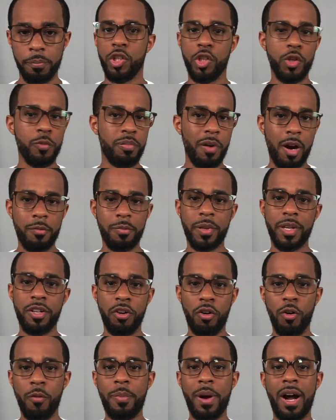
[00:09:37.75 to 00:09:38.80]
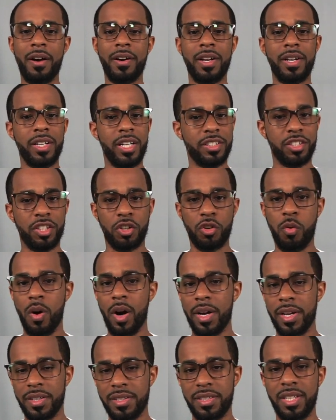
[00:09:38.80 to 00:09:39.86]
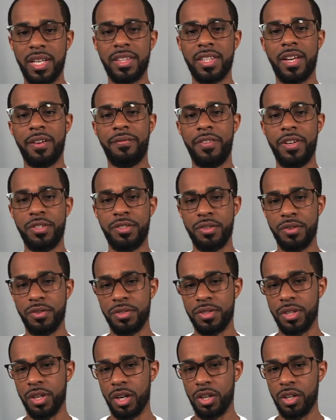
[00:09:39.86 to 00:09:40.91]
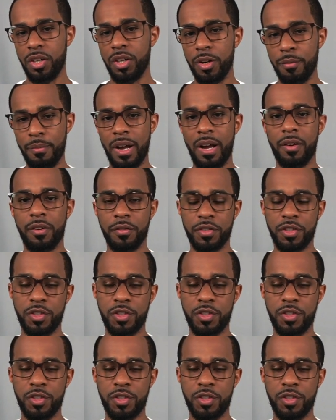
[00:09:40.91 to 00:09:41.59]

You probably know about it. It's an aquatic scent that features a good amount of